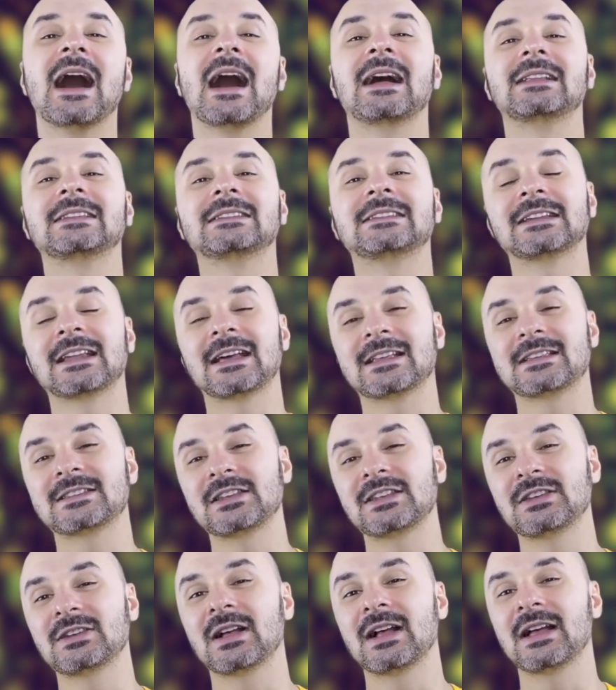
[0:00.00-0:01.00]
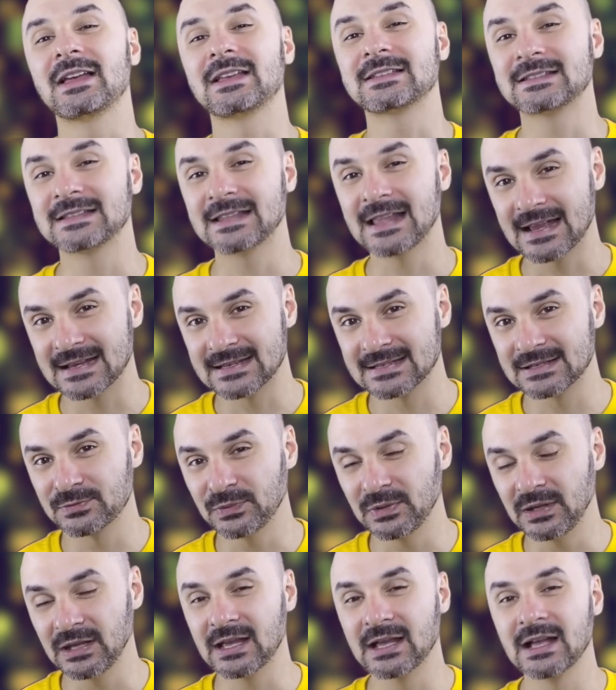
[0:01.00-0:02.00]
Until I see you guys next
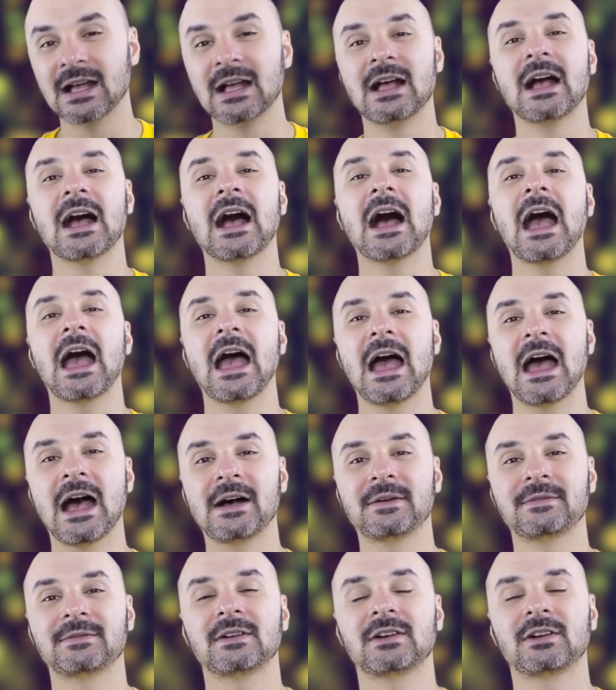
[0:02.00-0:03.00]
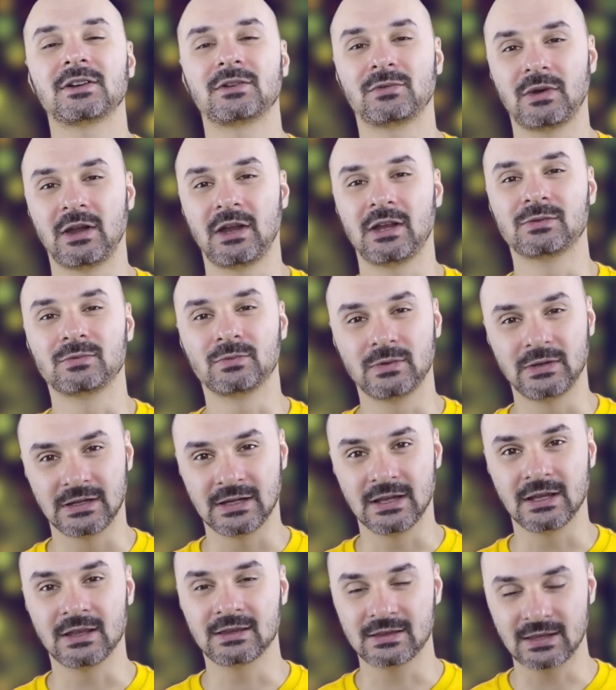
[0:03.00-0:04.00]
week, have a great
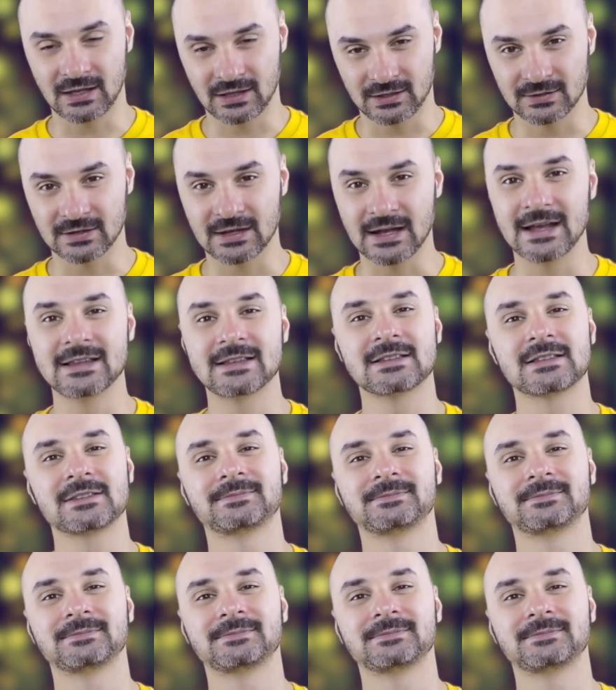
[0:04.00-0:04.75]
weekend. Thank you, guys.